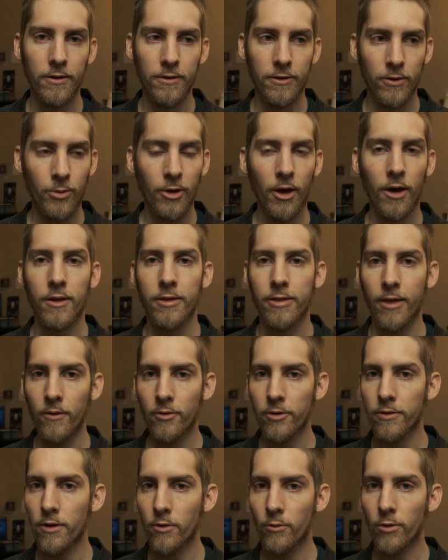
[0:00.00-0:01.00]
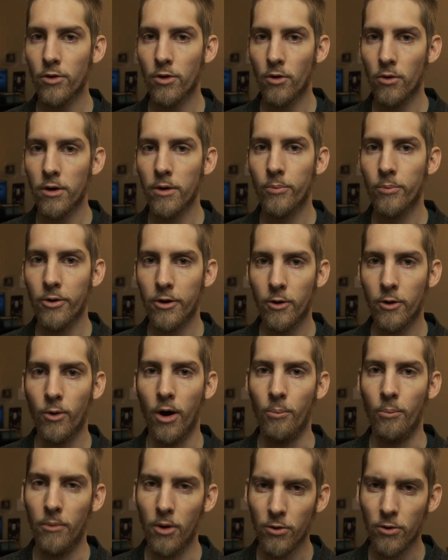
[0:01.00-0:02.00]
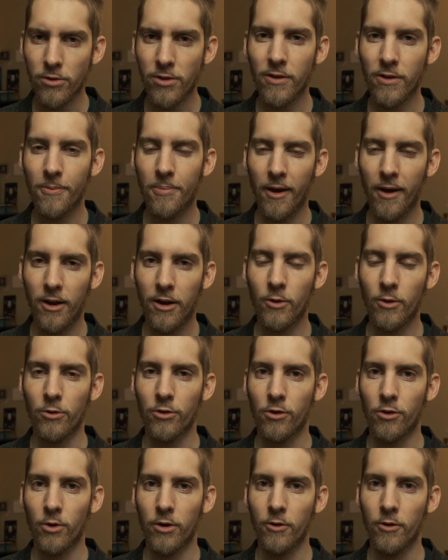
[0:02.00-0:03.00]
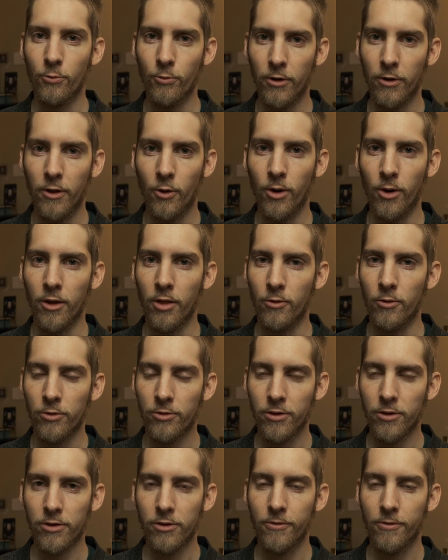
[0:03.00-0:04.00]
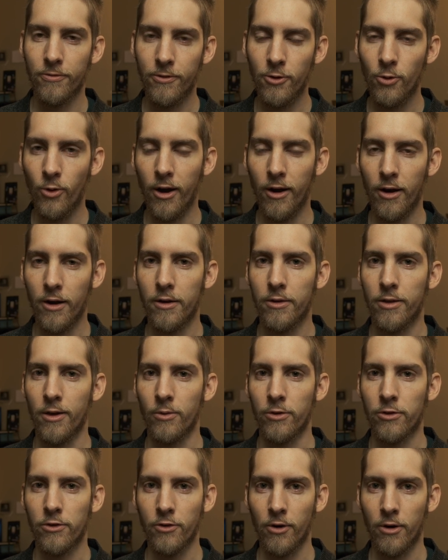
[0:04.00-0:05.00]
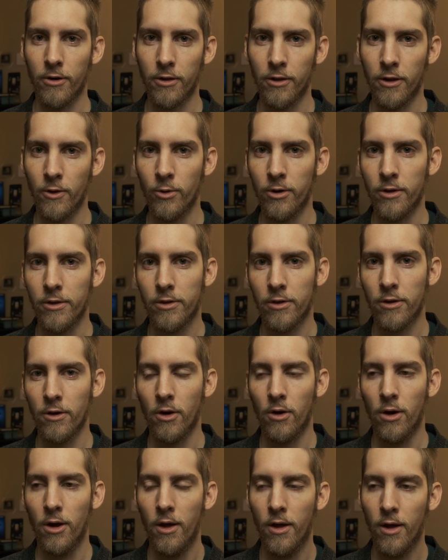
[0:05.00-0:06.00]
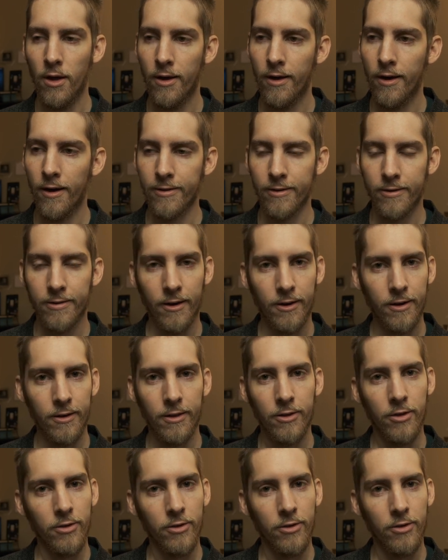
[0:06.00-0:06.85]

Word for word: To be honest, everything was going pretty well. Most of the painting was going really well. There was just a few areas I was struggling with, so I decided to